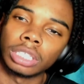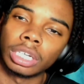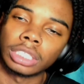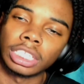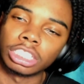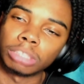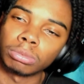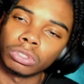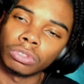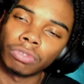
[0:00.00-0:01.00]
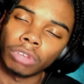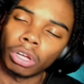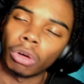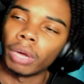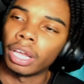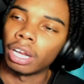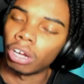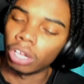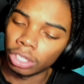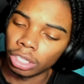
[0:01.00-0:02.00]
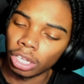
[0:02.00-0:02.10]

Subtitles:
You know what I'm saying? The smooth flow and all.